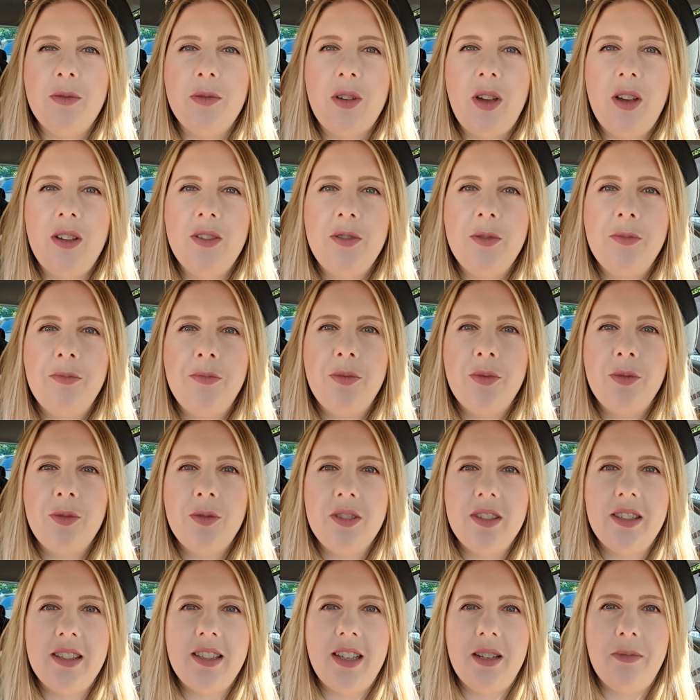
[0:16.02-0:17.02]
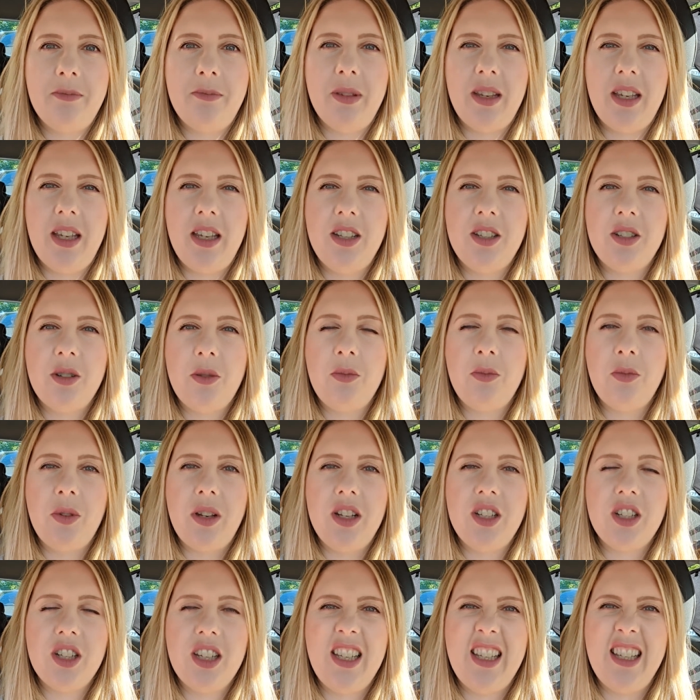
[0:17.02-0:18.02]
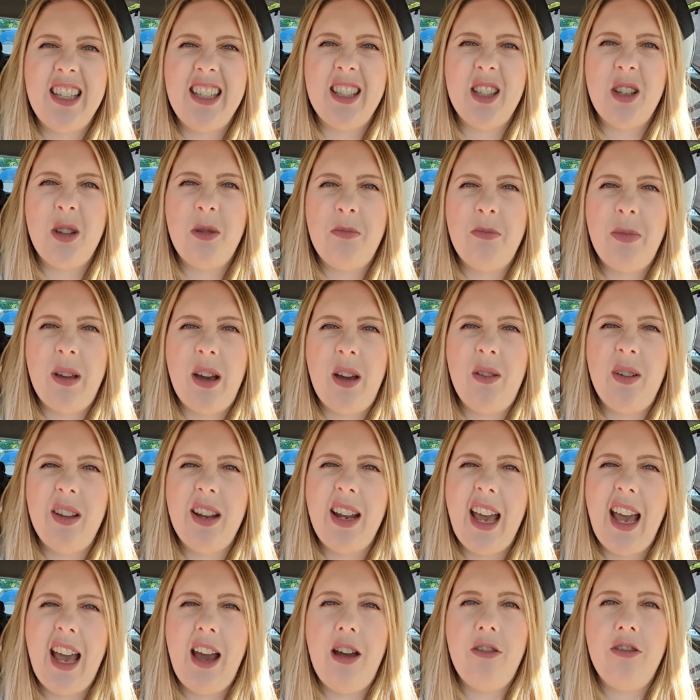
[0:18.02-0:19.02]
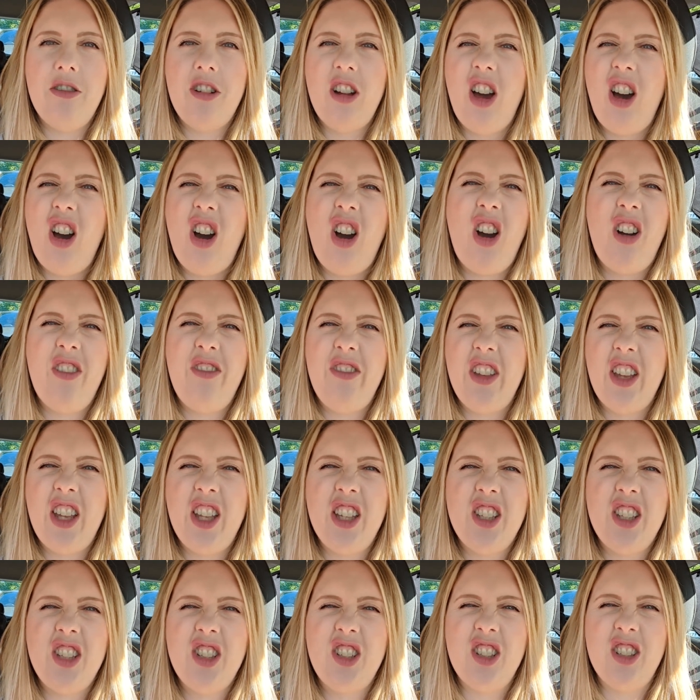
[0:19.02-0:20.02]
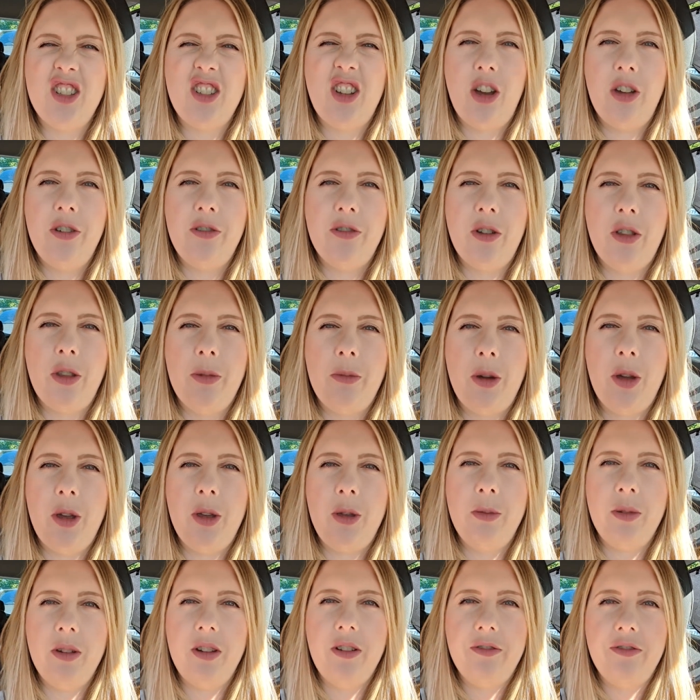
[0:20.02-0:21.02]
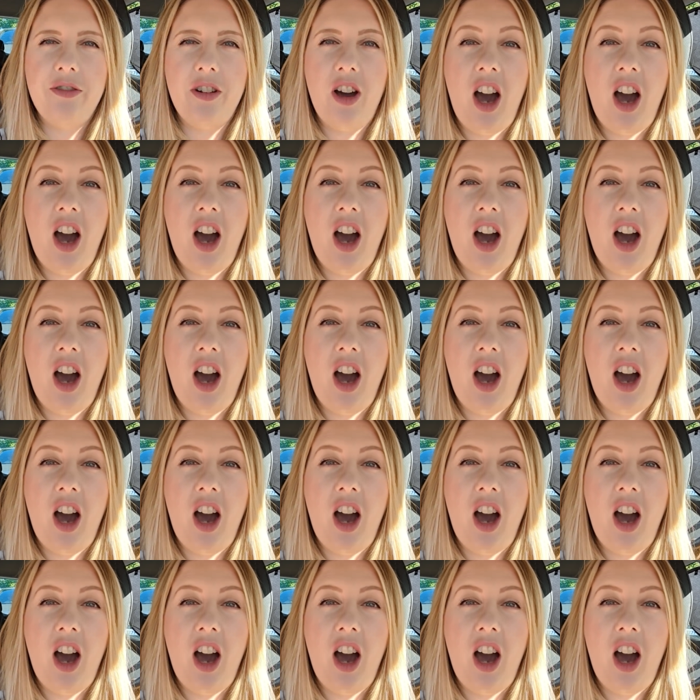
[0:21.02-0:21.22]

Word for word: we're going to Broadstairs Beach, which is about an hour and a half-ish, just over at the moment for